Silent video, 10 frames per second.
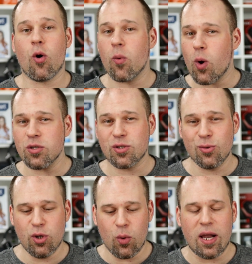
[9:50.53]
or want
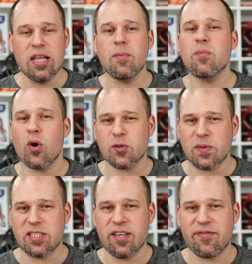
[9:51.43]
to know a little bit more
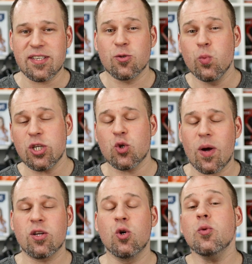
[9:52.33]
specifics, which
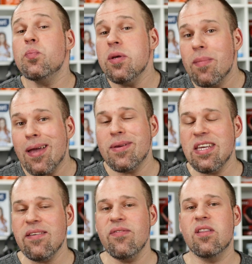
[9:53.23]
one could be maybe
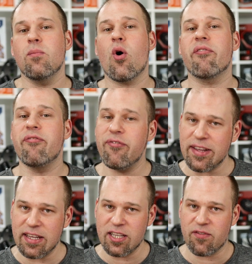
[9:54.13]
even the more
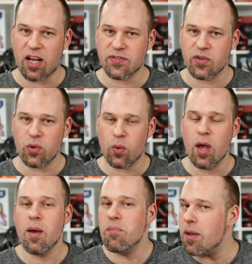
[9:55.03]
fitting device for you,
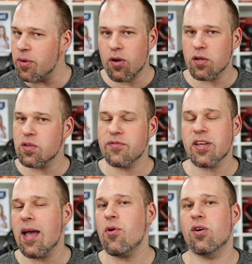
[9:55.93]
maybe because of the
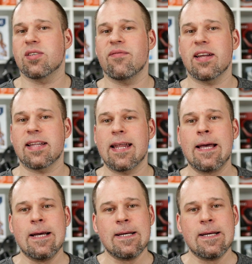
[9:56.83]
camera or something like that,